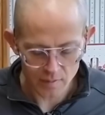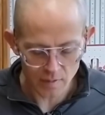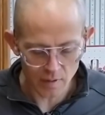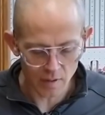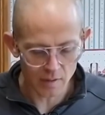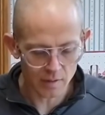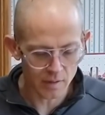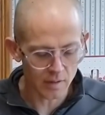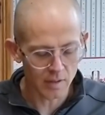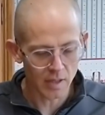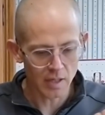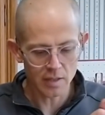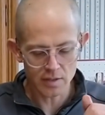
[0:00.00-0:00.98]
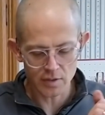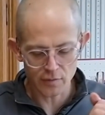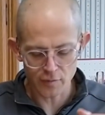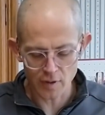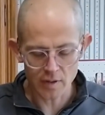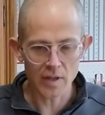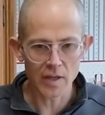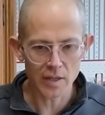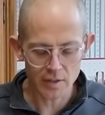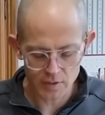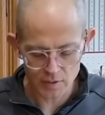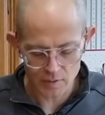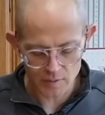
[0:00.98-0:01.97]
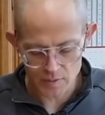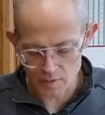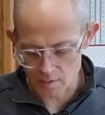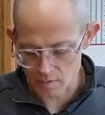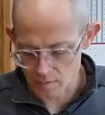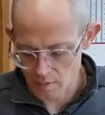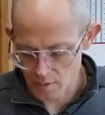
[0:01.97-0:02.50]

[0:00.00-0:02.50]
and it's her front leg too. So